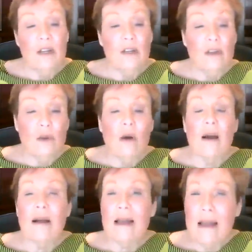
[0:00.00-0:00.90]
you
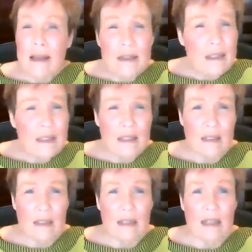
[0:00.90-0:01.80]
are
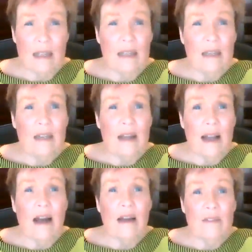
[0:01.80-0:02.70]
instantly
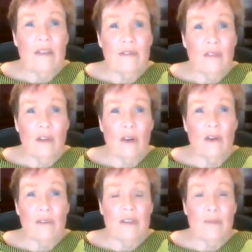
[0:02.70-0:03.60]
out of the flow
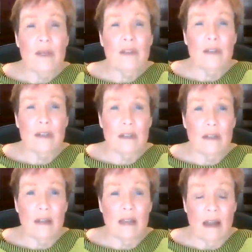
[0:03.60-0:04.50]
of spirit
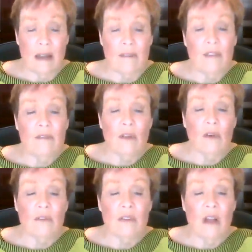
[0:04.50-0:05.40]
and out of the
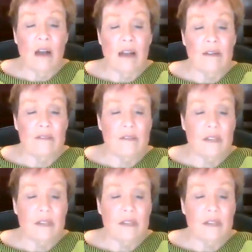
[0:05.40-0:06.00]
flow of life.